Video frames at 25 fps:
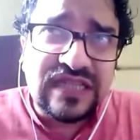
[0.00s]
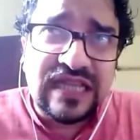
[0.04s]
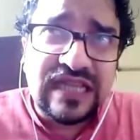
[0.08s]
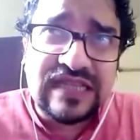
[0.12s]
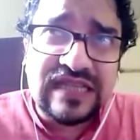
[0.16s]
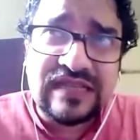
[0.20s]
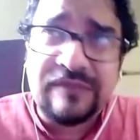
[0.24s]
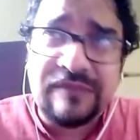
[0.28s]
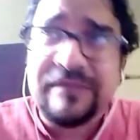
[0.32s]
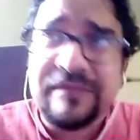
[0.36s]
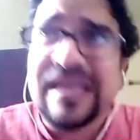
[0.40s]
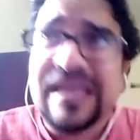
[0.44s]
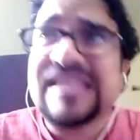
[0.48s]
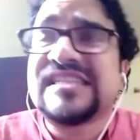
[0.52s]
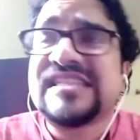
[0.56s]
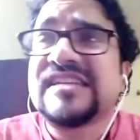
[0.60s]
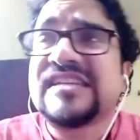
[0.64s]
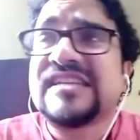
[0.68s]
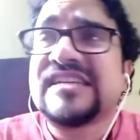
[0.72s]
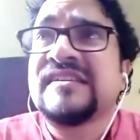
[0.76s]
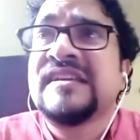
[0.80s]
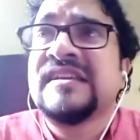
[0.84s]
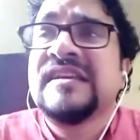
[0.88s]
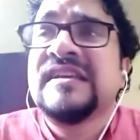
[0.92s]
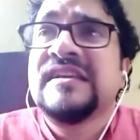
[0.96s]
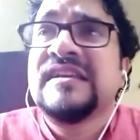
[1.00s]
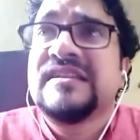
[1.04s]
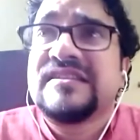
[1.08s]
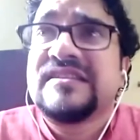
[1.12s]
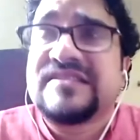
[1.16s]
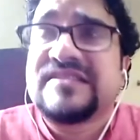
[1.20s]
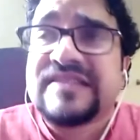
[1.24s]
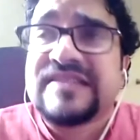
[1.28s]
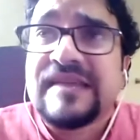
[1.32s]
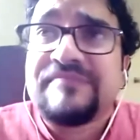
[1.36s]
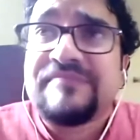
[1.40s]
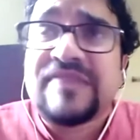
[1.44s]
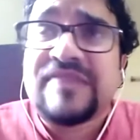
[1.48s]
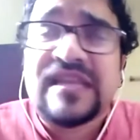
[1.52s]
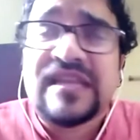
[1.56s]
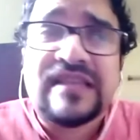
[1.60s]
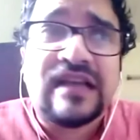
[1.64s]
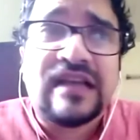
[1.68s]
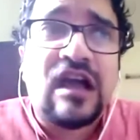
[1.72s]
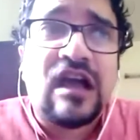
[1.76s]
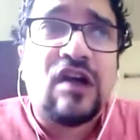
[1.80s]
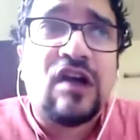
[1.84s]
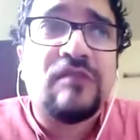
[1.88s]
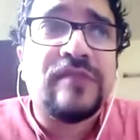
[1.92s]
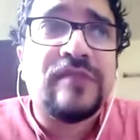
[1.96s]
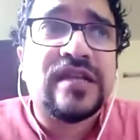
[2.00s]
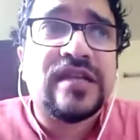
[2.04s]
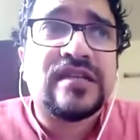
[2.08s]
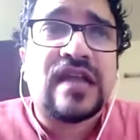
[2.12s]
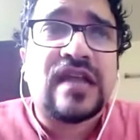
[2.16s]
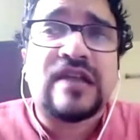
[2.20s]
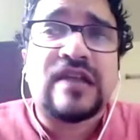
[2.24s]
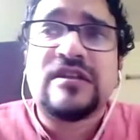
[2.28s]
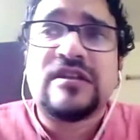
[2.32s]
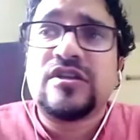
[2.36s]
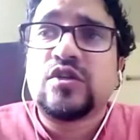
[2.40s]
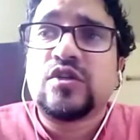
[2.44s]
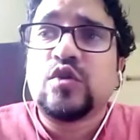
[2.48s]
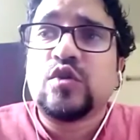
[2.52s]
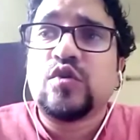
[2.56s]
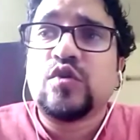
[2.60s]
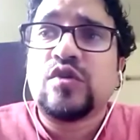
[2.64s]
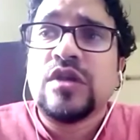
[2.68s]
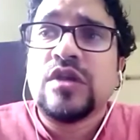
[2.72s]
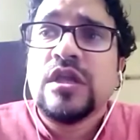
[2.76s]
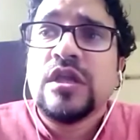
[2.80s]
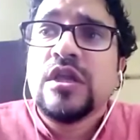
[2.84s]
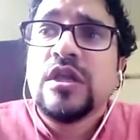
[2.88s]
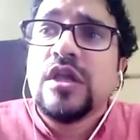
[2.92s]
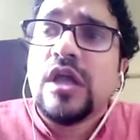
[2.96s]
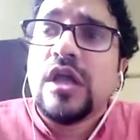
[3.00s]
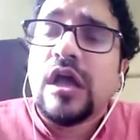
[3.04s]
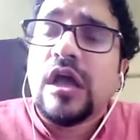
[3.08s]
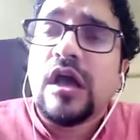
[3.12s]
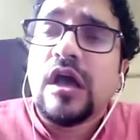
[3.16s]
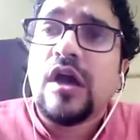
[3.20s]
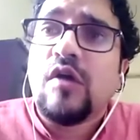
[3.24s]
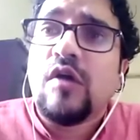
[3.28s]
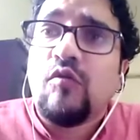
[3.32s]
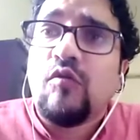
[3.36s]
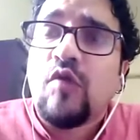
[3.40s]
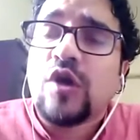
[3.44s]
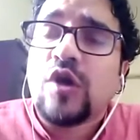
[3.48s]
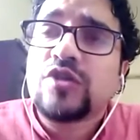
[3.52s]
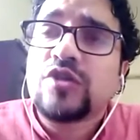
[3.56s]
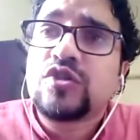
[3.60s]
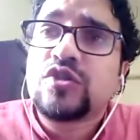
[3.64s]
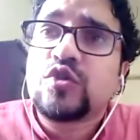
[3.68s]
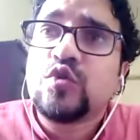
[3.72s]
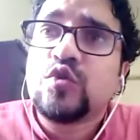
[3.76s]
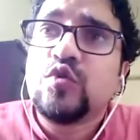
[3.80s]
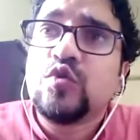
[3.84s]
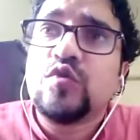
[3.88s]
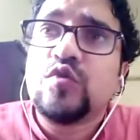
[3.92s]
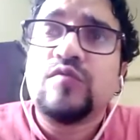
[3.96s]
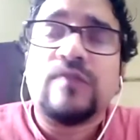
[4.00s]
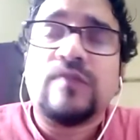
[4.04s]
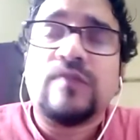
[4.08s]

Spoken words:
The major step that the government undertook was to